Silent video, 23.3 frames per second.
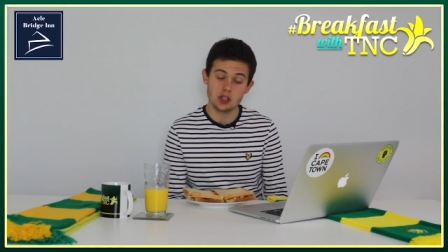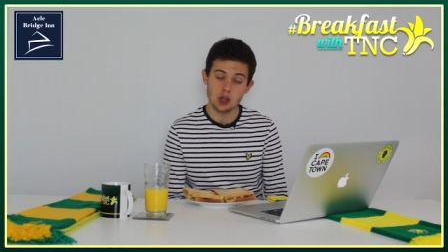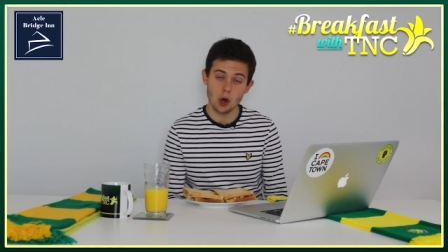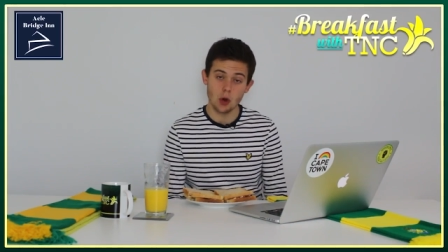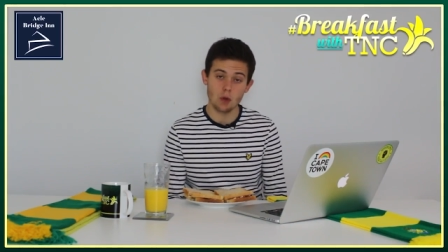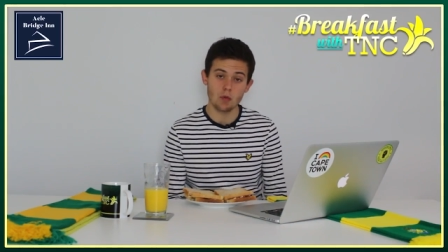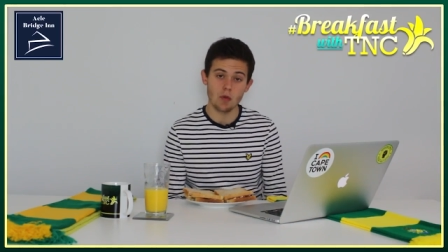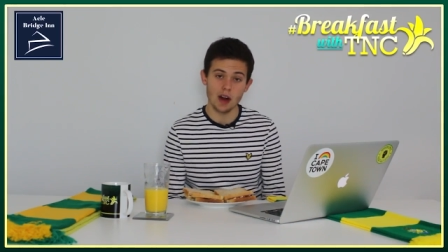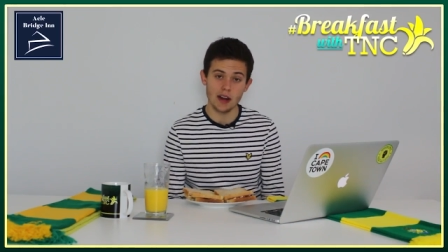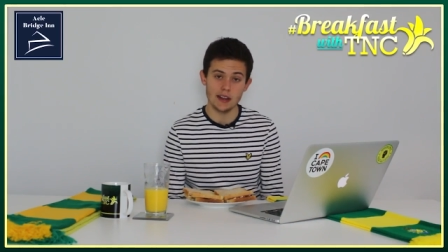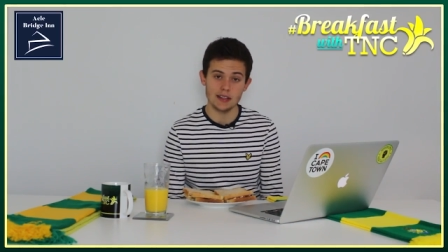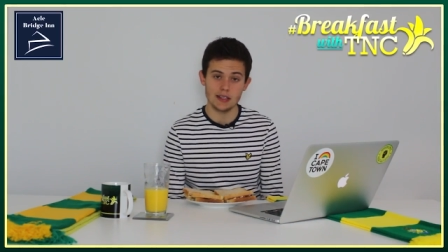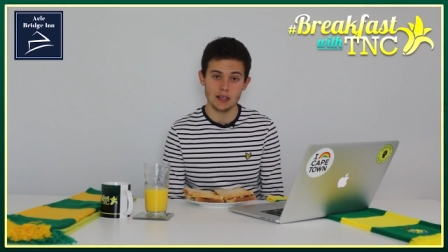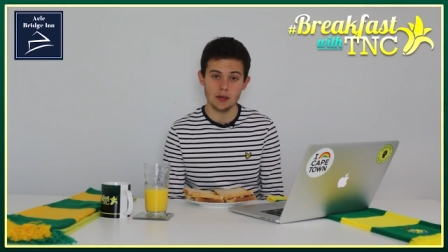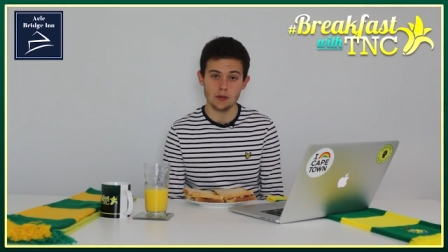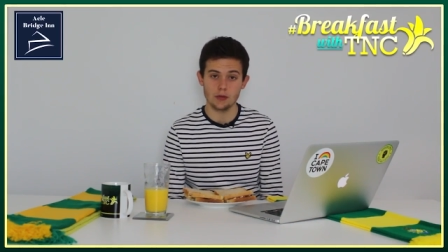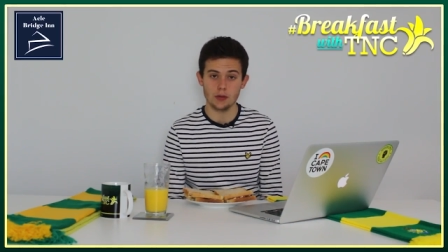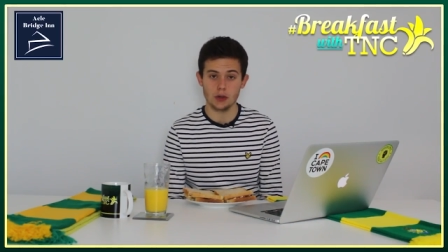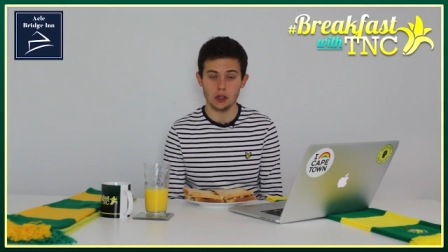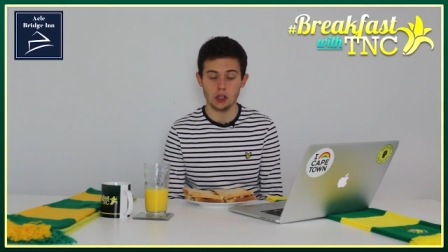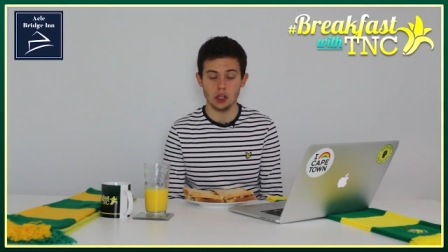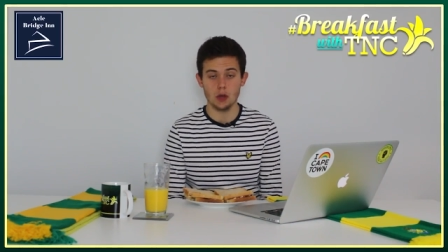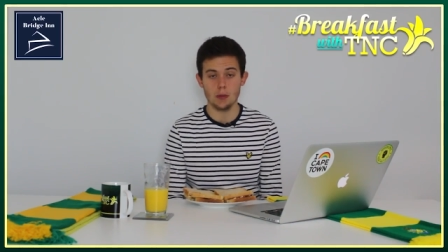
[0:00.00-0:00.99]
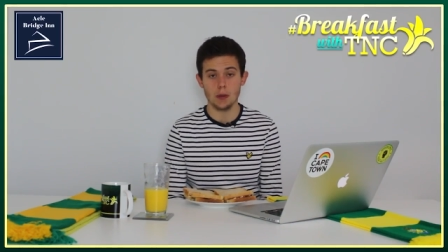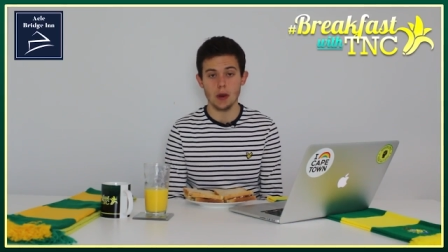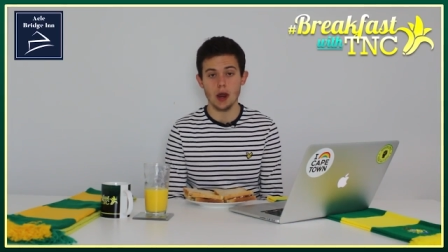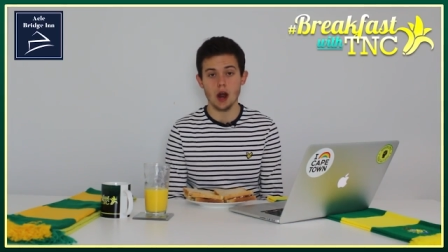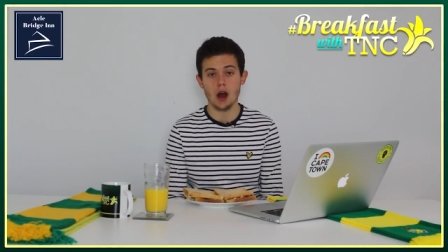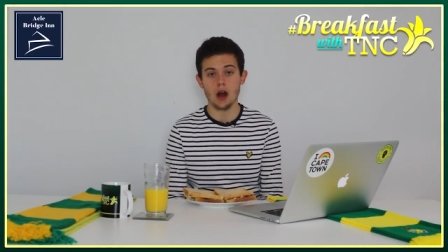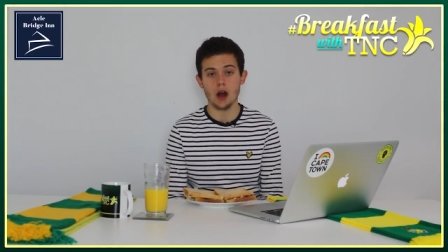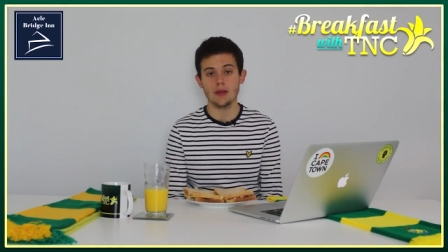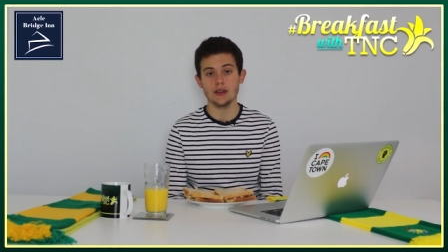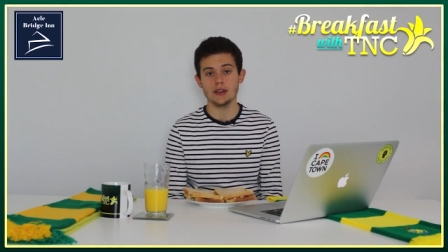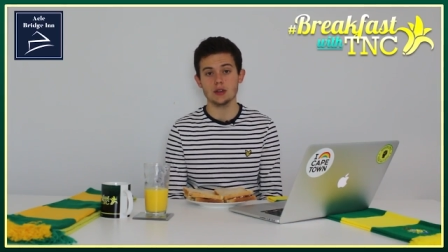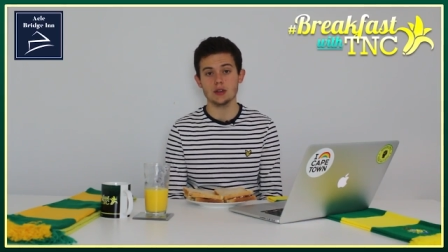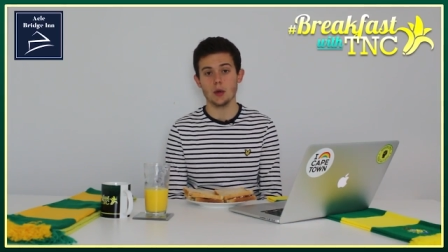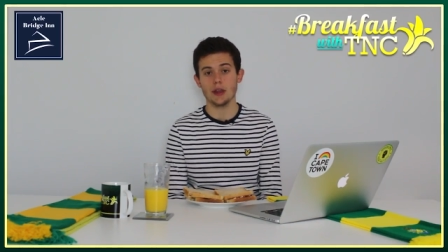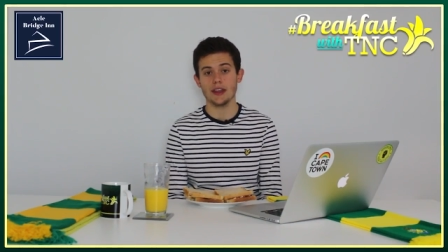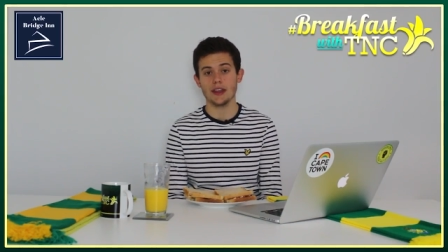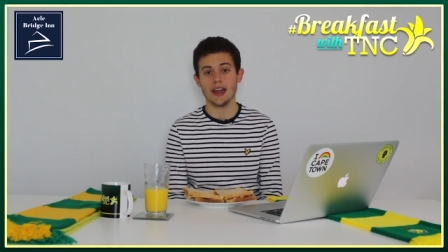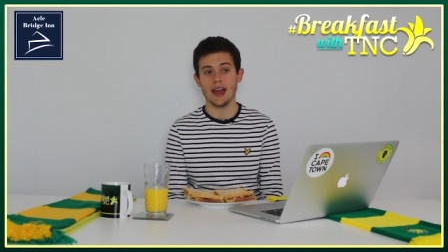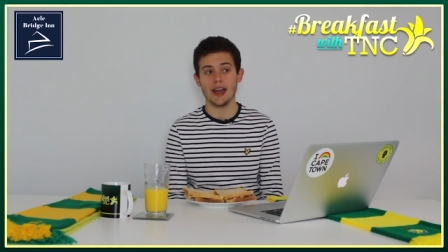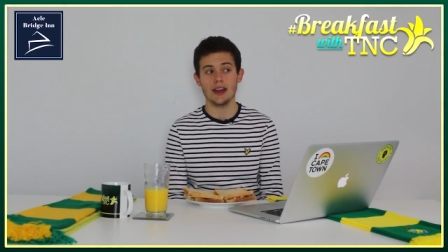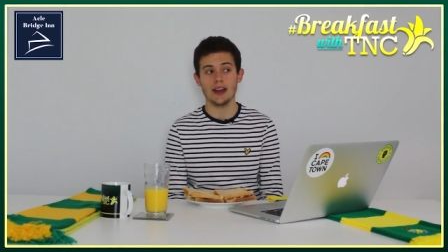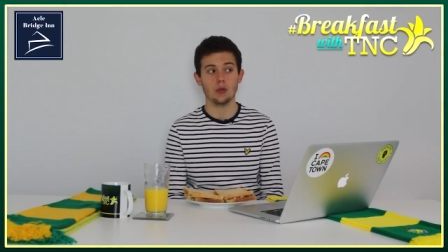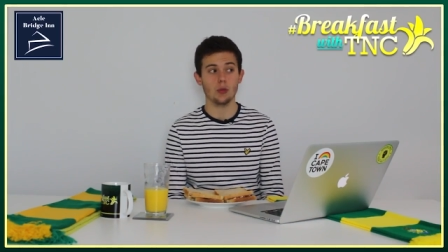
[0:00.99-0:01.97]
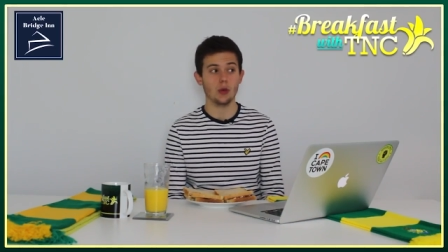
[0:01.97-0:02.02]
John Ruddy's in for QPR this
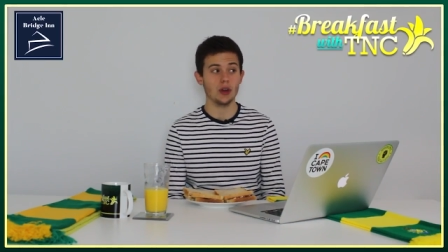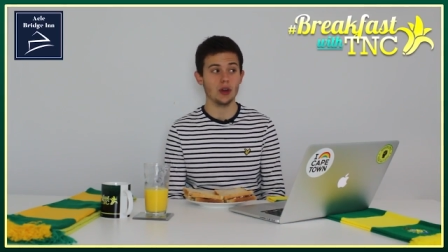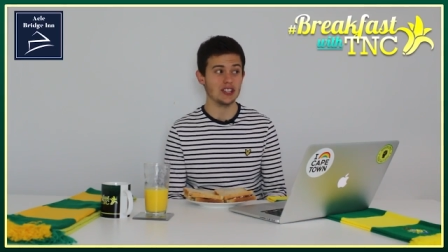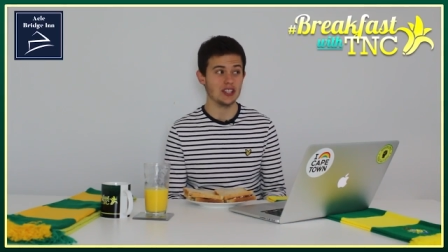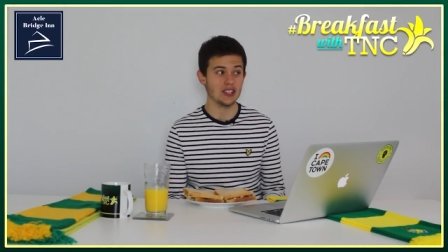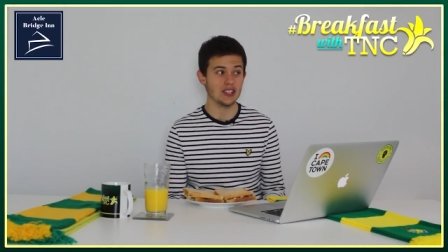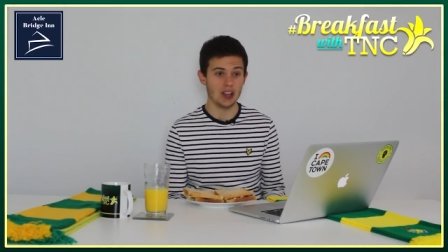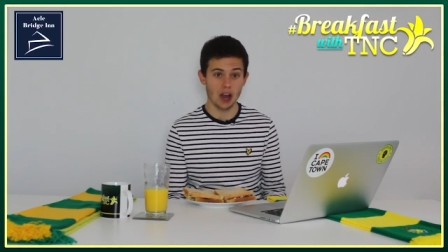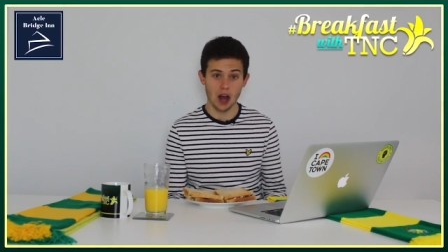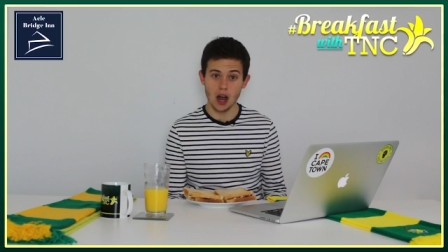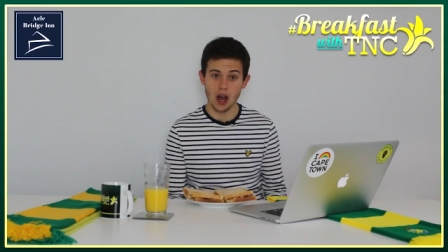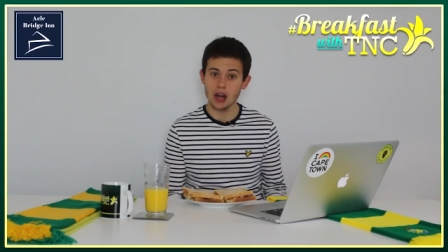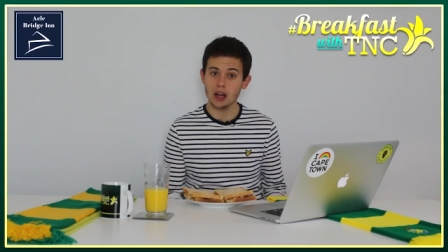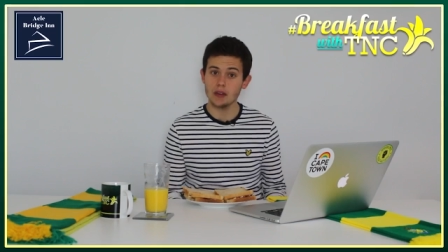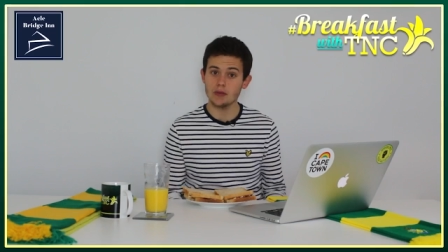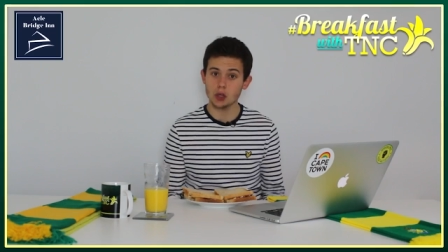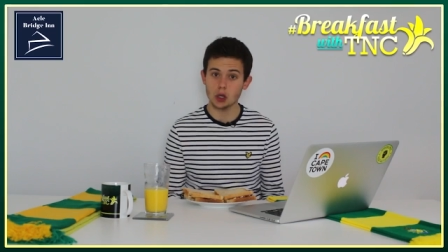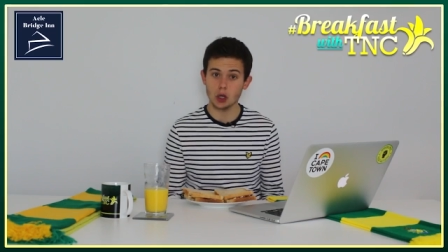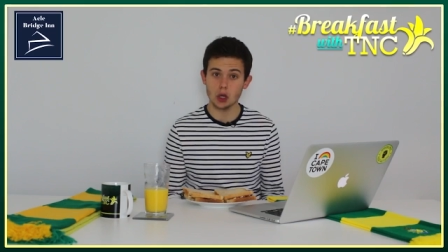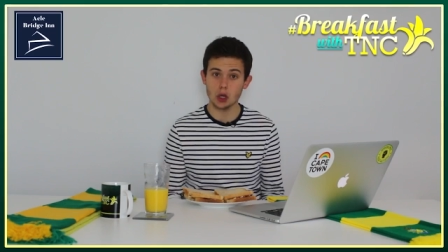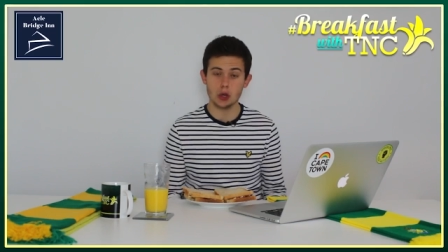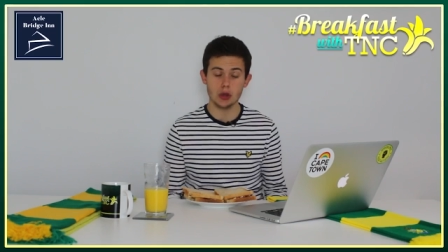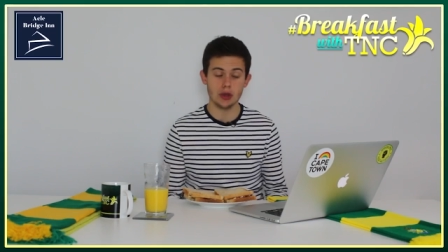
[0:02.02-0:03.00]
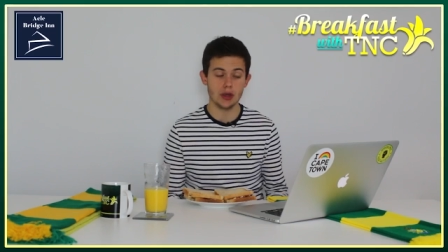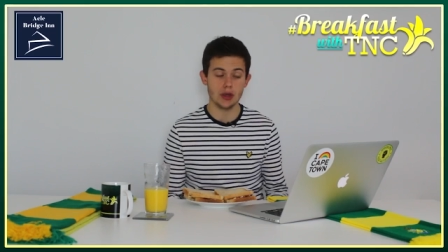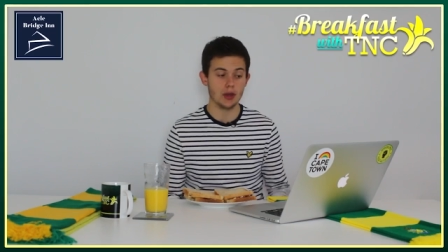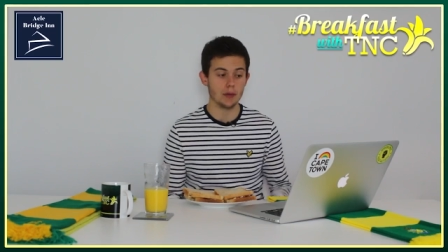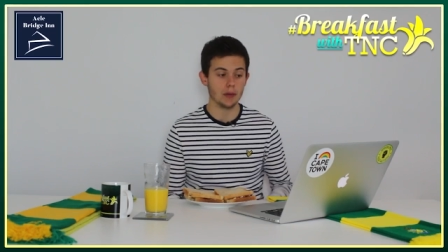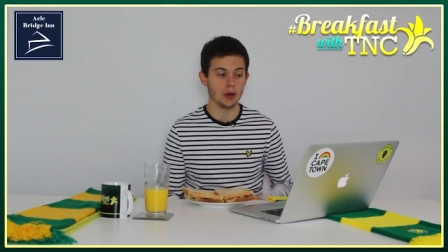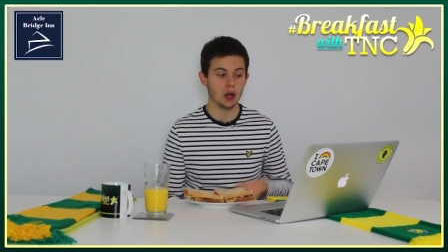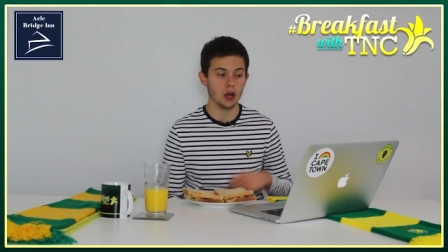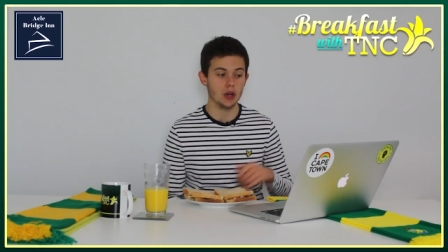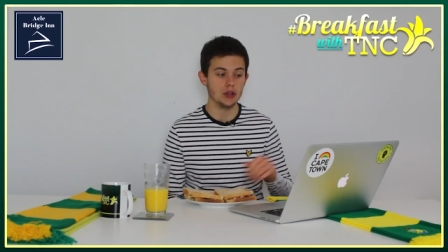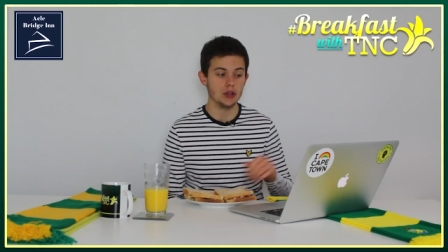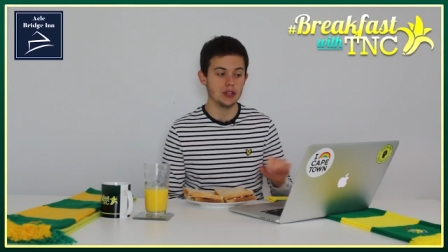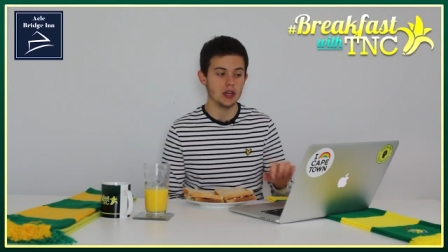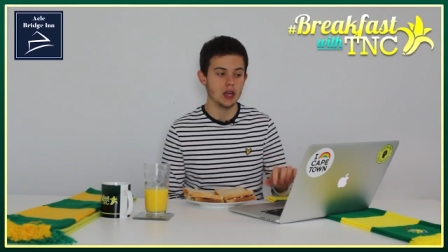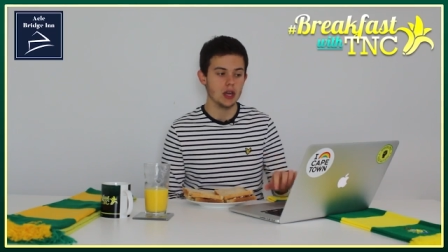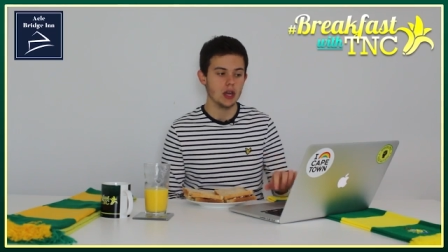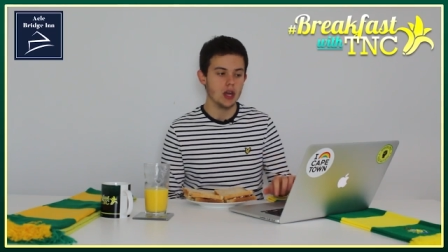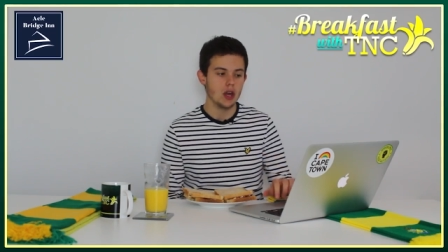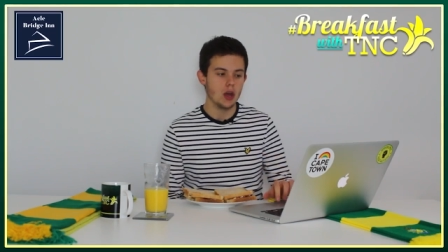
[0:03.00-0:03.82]
weekend, which is kind of a good thing because